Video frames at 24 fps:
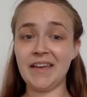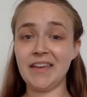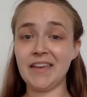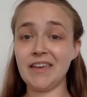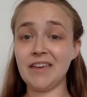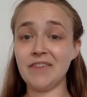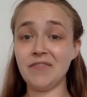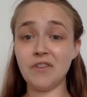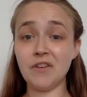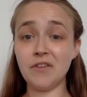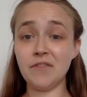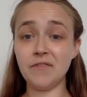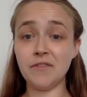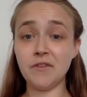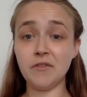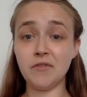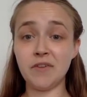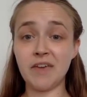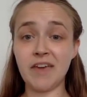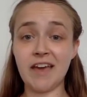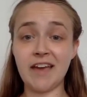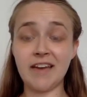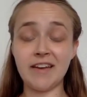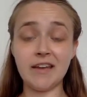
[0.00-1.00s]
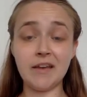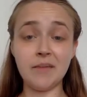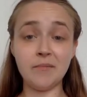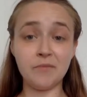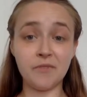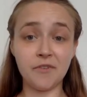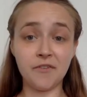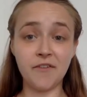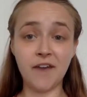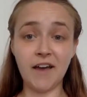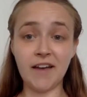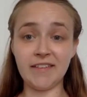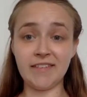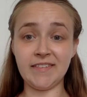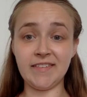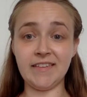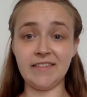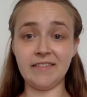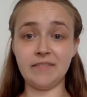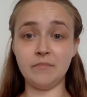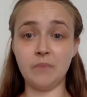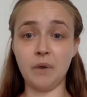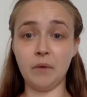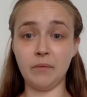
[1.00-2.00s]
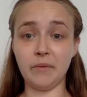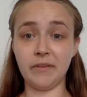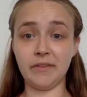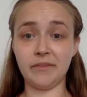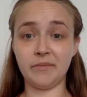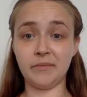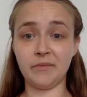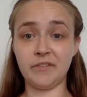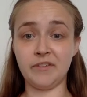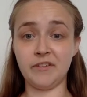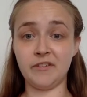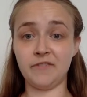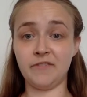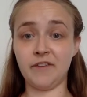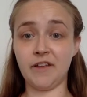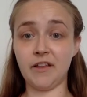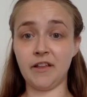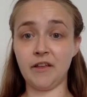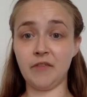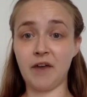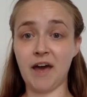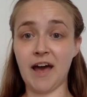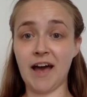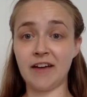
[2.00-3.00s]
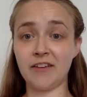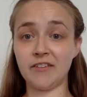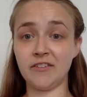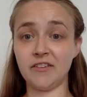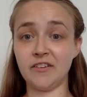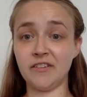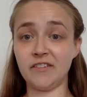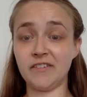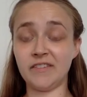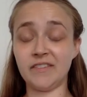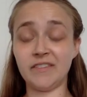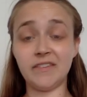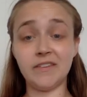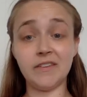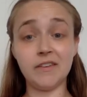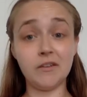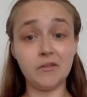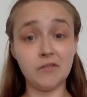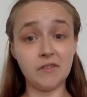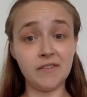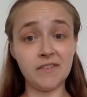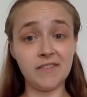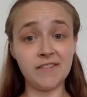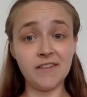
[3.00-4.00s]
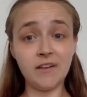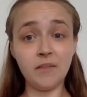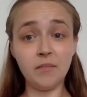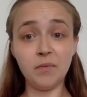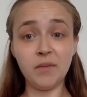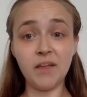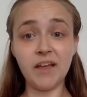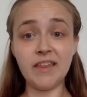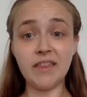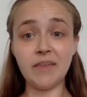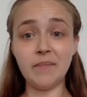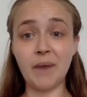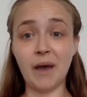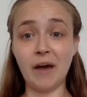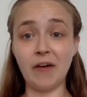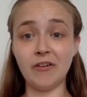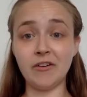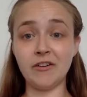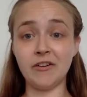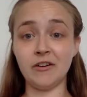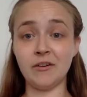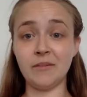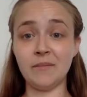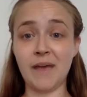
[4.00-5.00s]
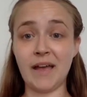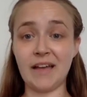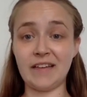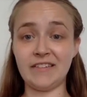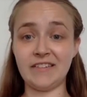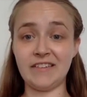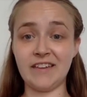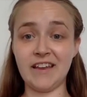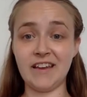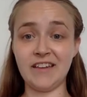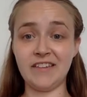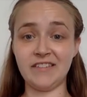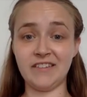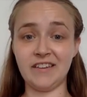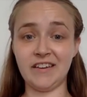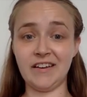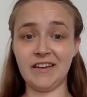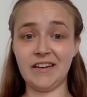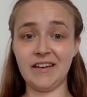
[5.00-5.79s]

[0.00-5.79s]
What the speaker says: Even if you can't improvise these moments with your fellow actors, you can still play them out in your imagination.